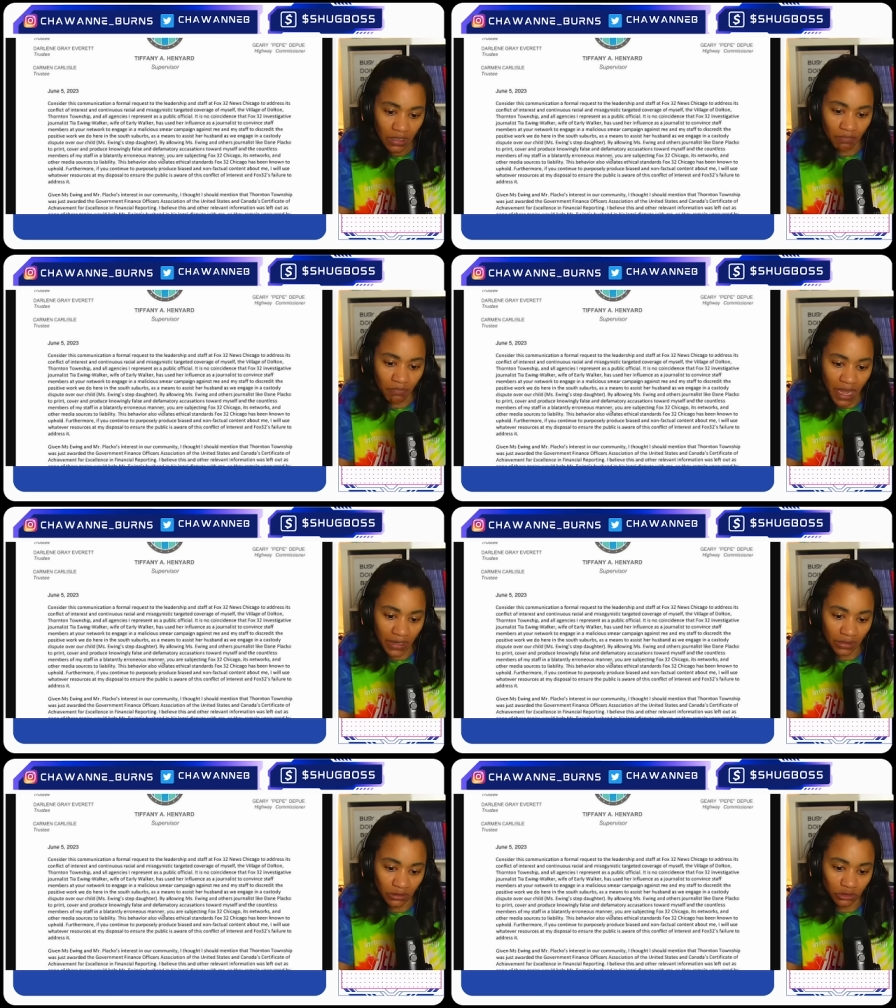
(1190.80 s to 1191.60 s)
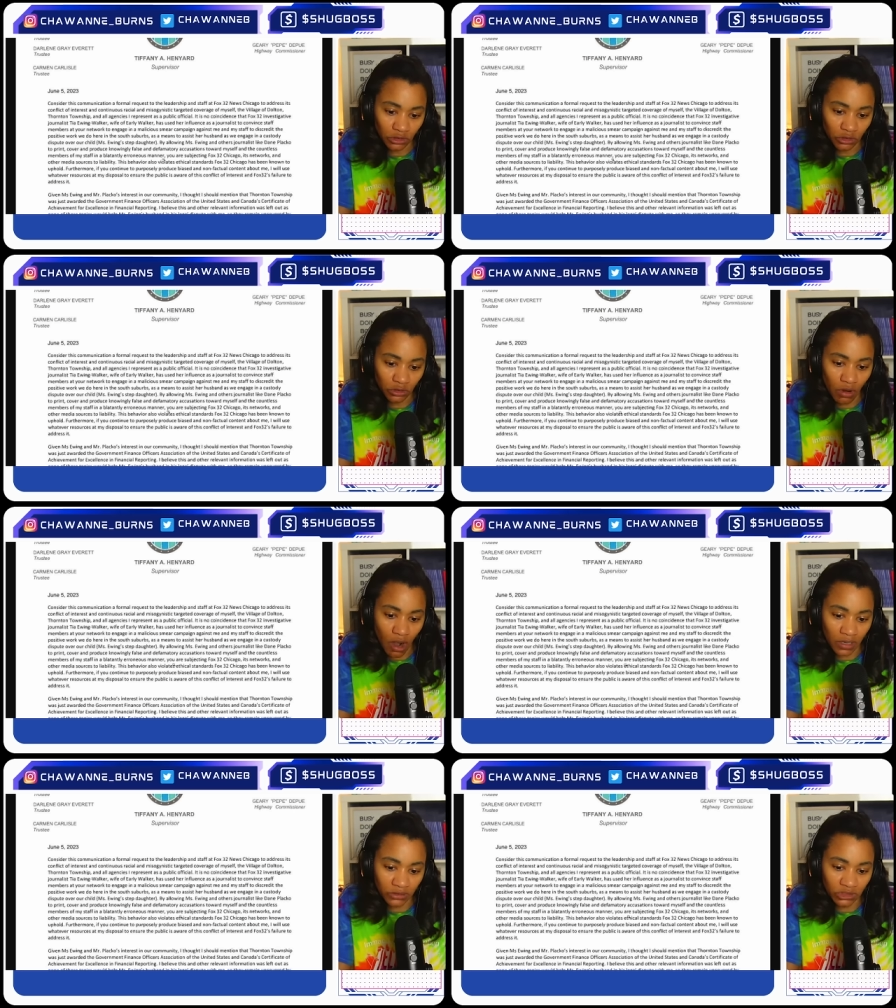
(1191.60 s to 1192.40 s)
manner. You
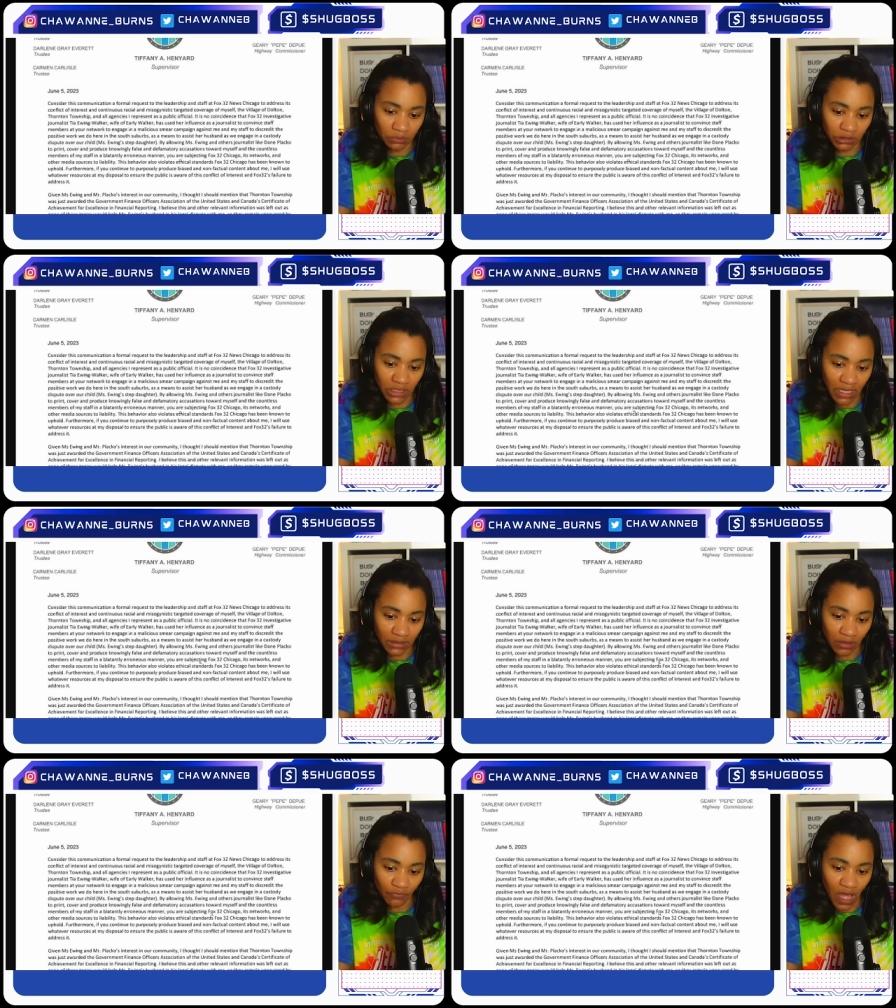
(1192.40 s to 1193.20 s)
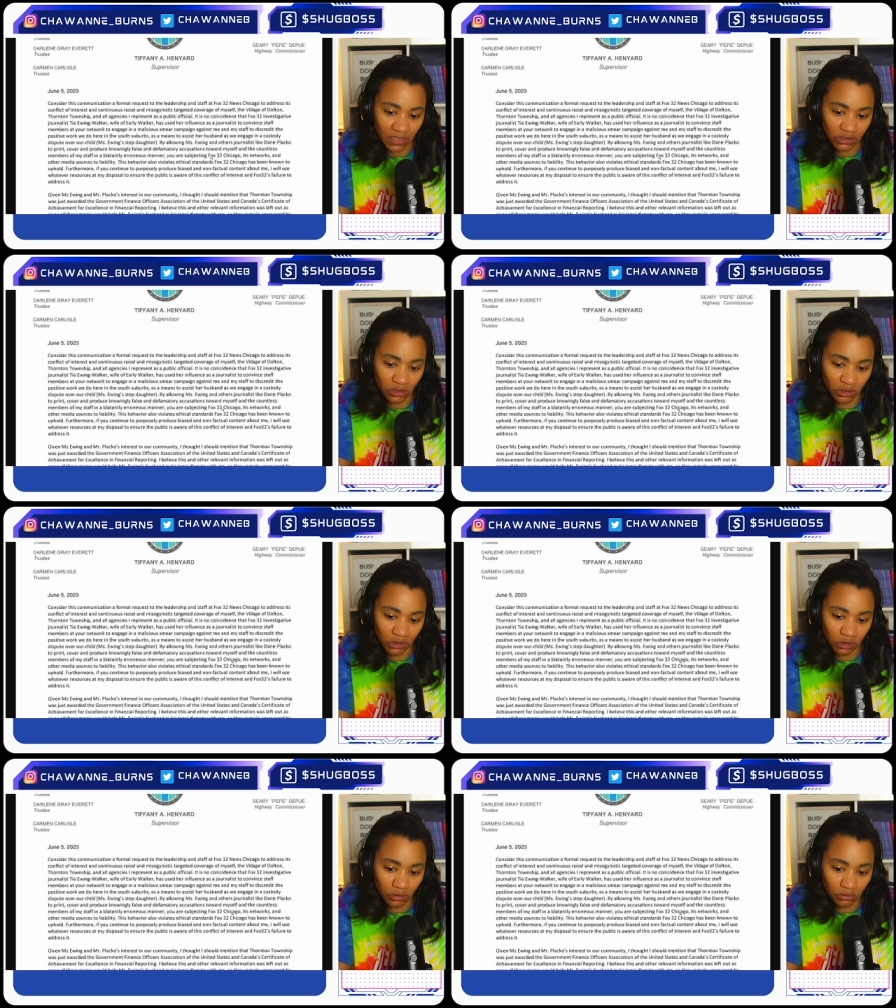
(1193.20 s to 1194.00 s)
are subjecting Fox
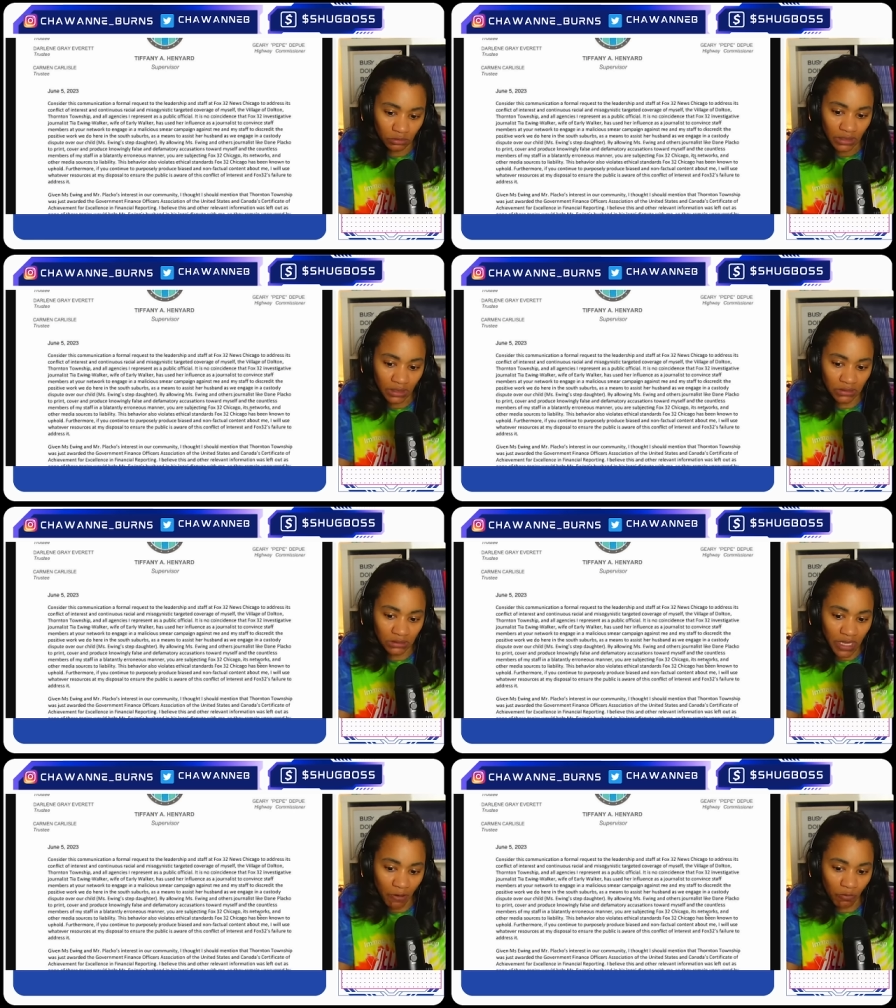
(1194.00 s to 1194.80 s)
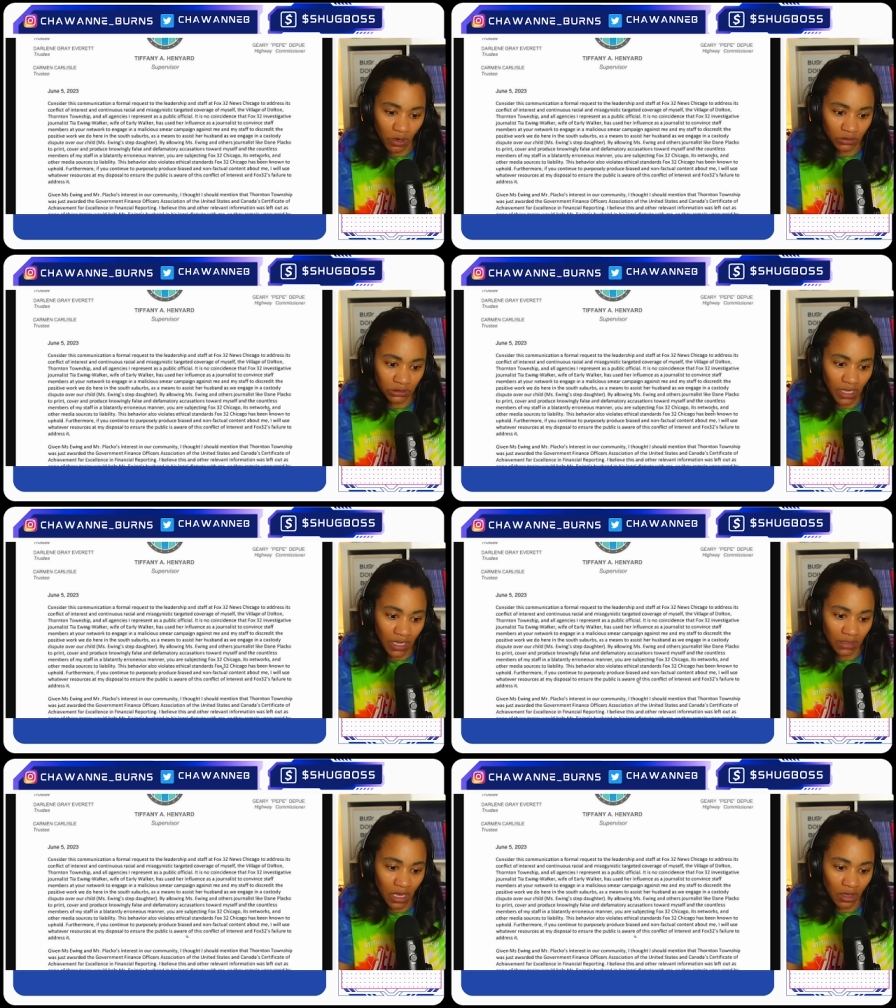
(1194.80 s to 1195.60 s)
32 its networks
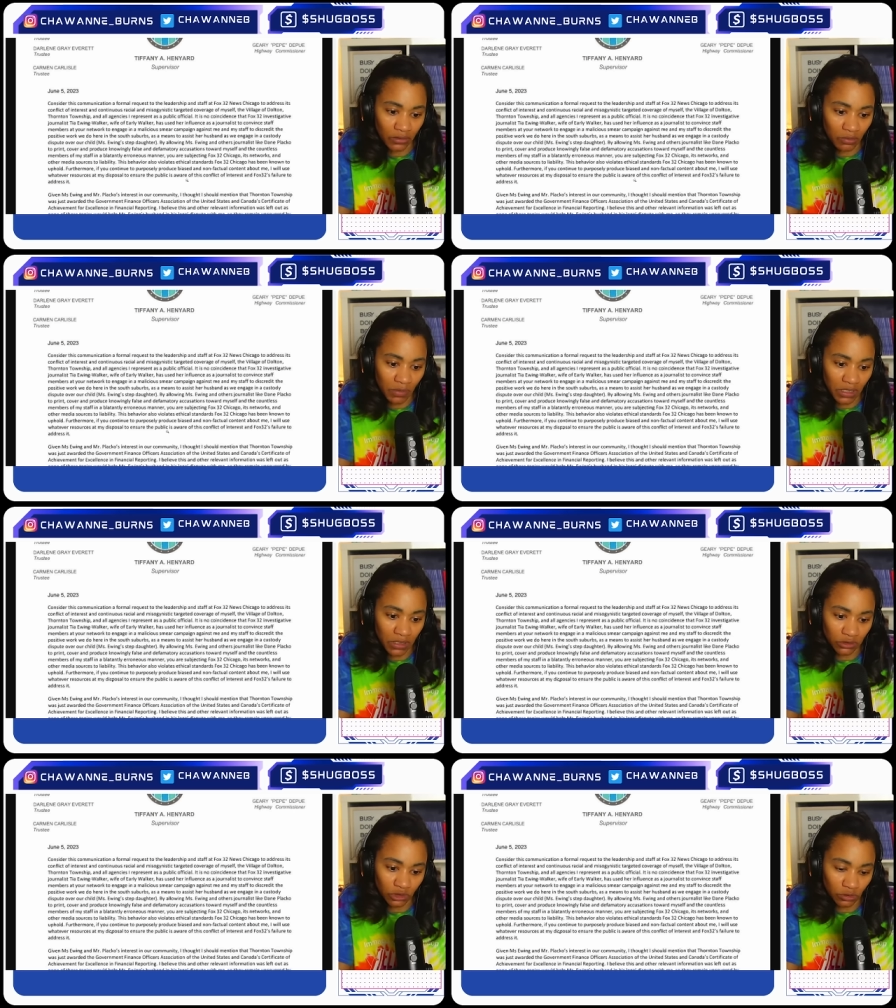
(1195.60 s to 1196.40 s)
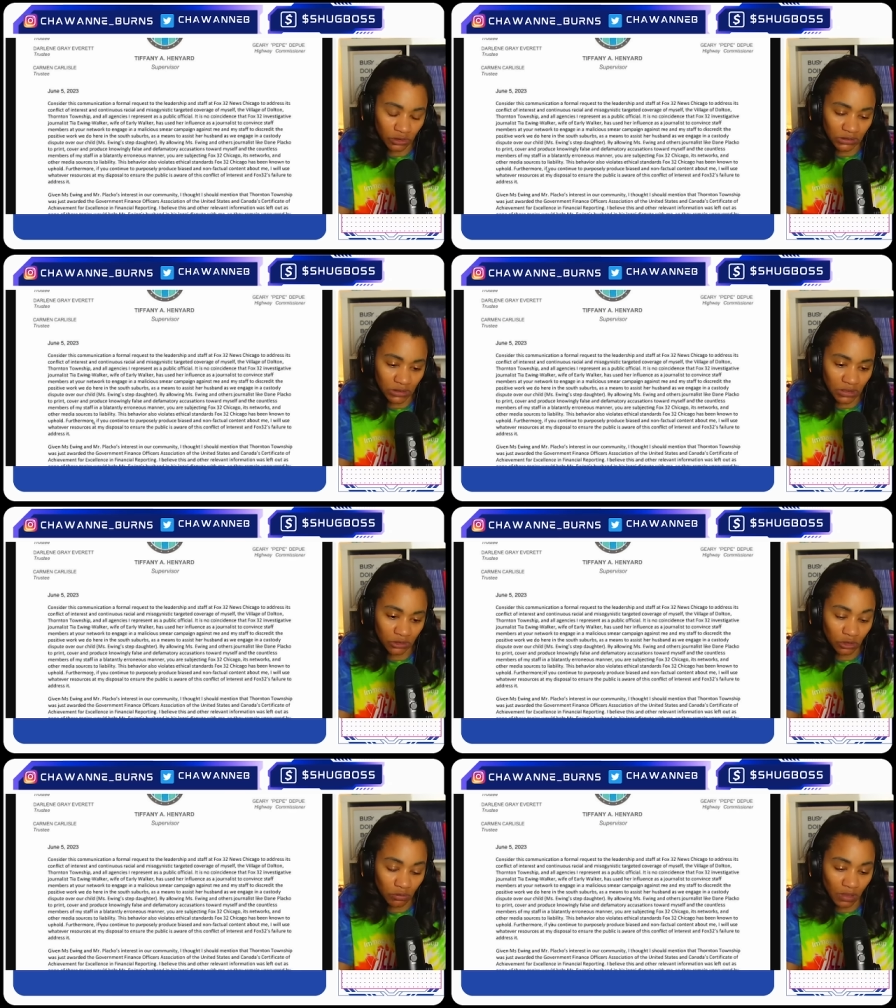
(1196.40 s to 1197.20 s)
and other media sources
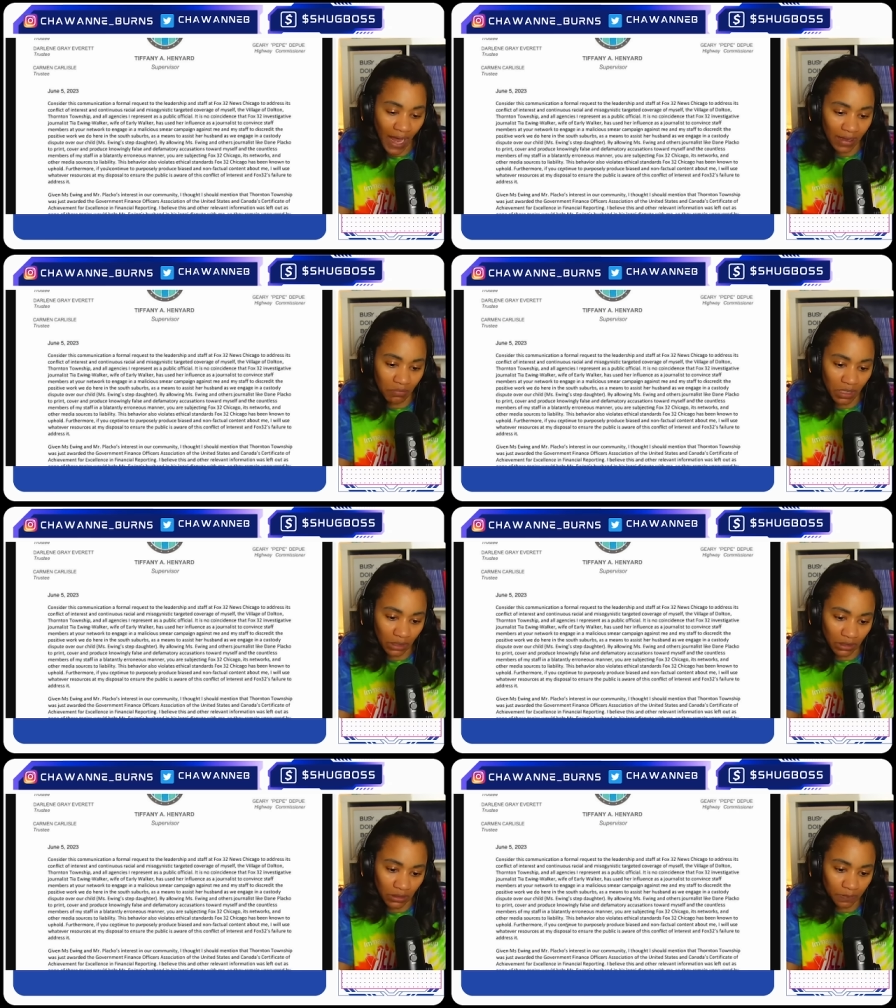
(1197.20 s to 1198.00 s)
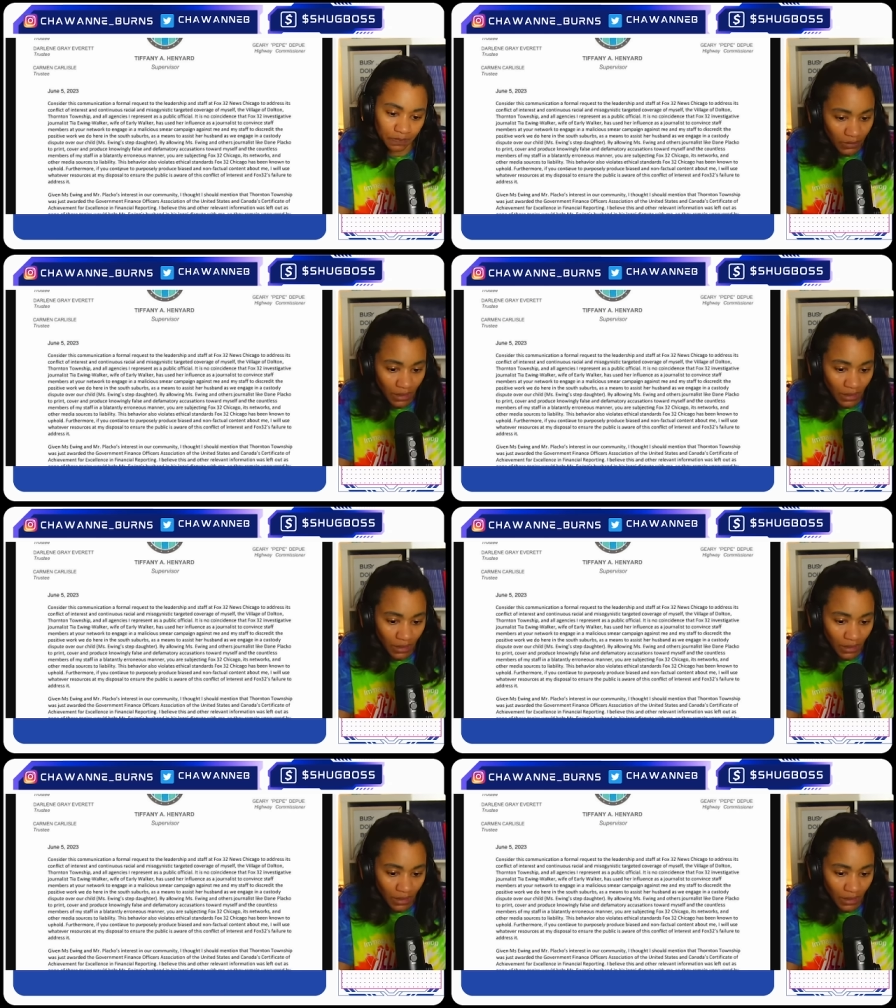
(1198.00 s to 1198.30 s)
to liability.